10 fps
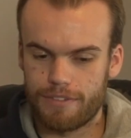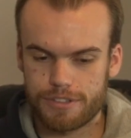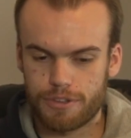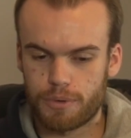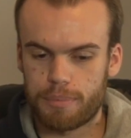
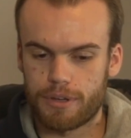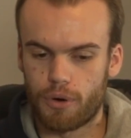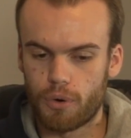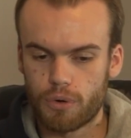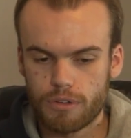Obviously, there won't be a
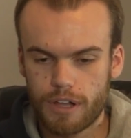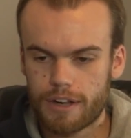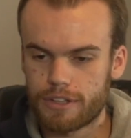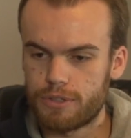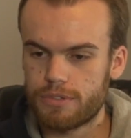whole
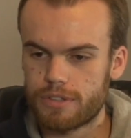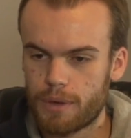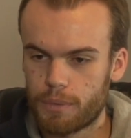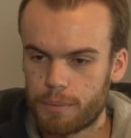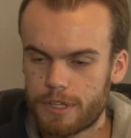lot of use in
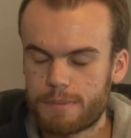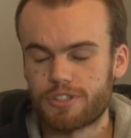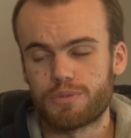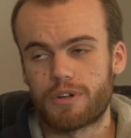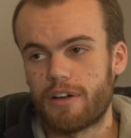that 1 week,
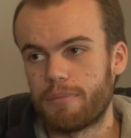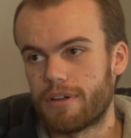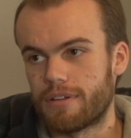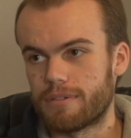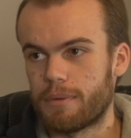especially where I have
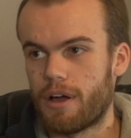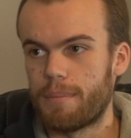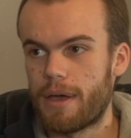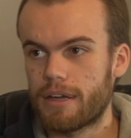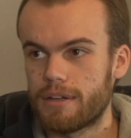my
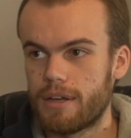iMac.